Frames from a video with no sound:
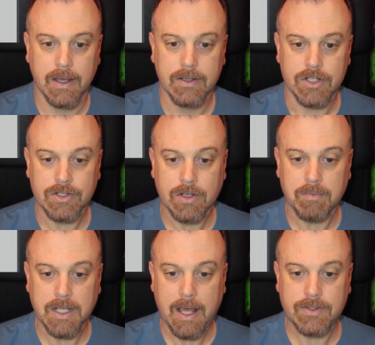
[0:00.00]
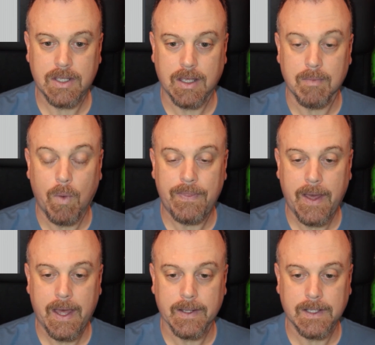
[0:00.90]
She should be asking him what the
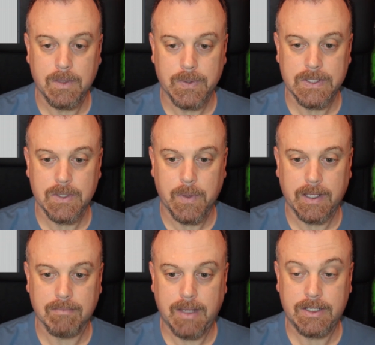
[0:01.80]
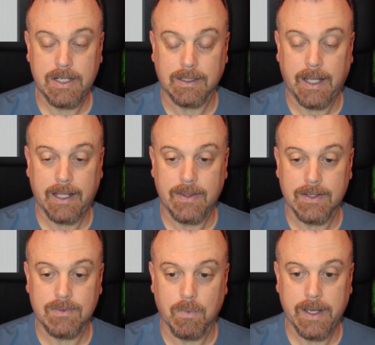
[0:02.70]
hell he was doing, but she liked
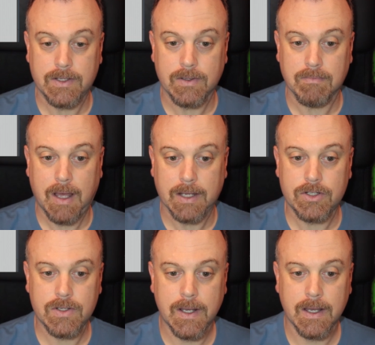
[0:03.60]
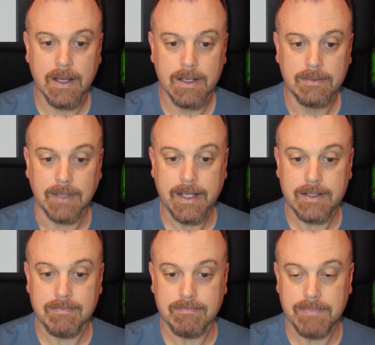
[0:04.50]
this way too much. Liked
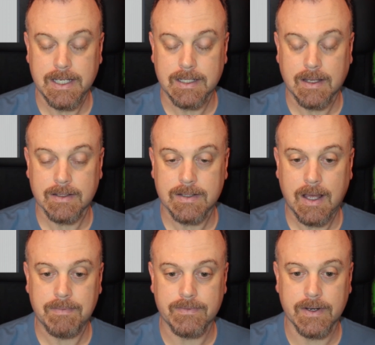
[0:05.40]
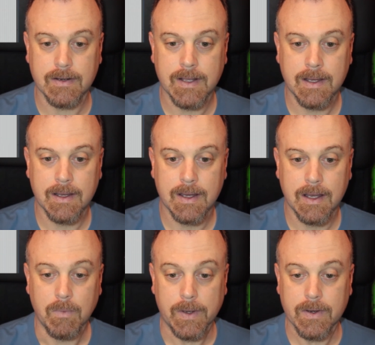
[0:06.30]
him being on top of her.
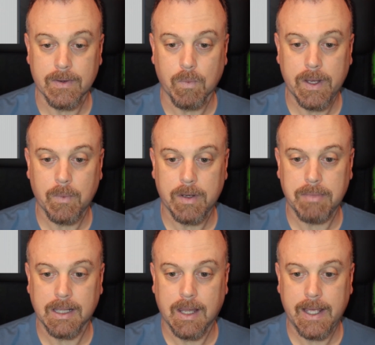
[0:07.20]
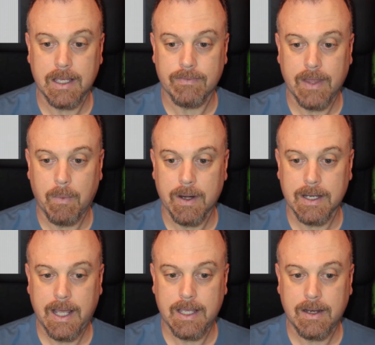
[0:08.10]
Wondered what it would be like if they were
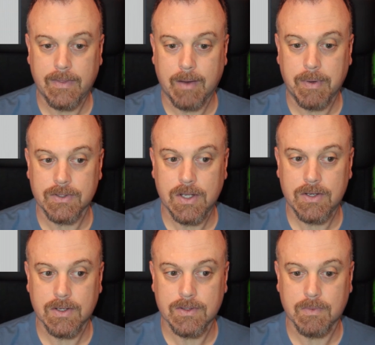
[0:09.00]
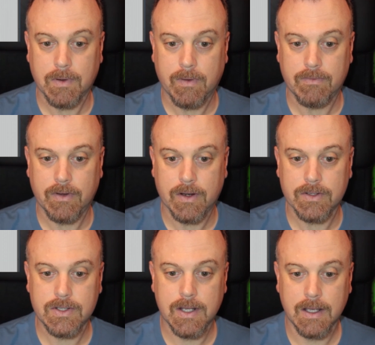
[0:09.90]
naked and their positions were
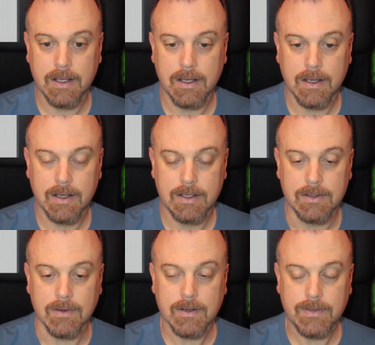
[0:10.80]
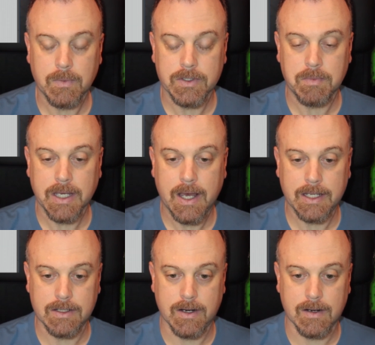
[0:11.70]
reversed. Or if he was
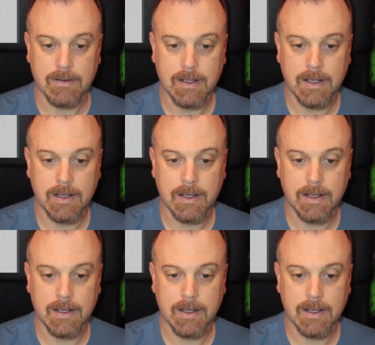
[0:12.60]
behind her.